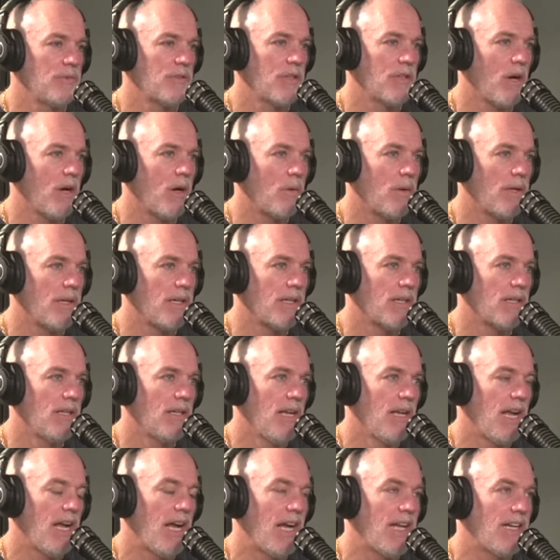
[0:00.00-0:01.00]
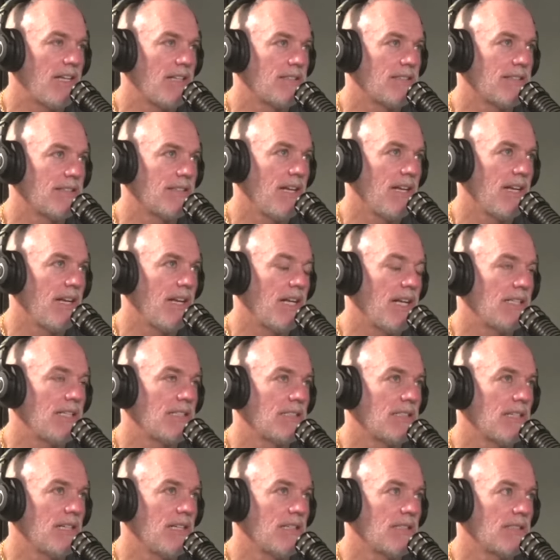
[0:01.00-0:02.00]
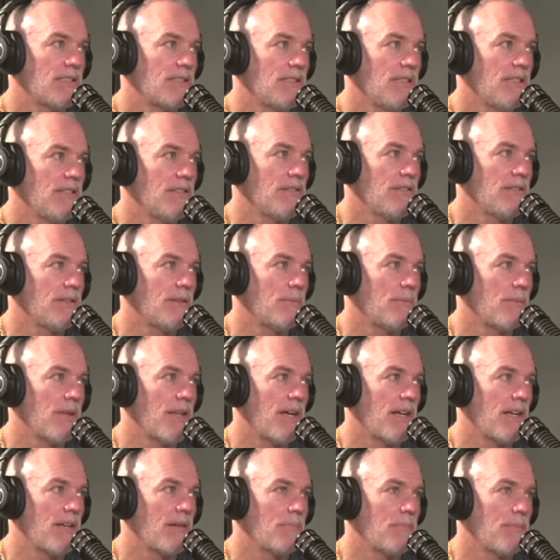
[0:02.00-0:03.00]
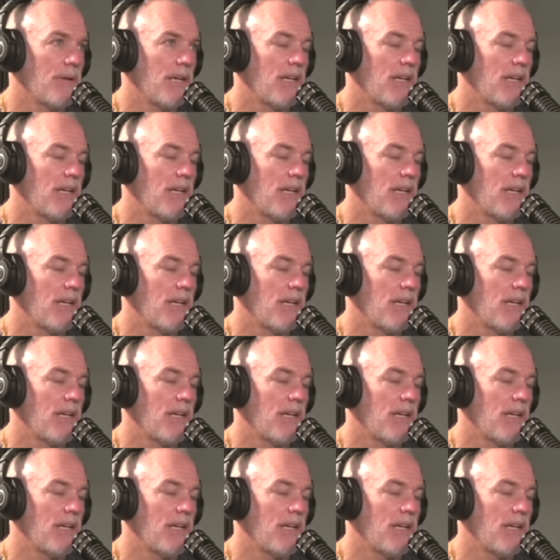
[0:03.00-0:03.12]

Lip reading: going. And it's a system that,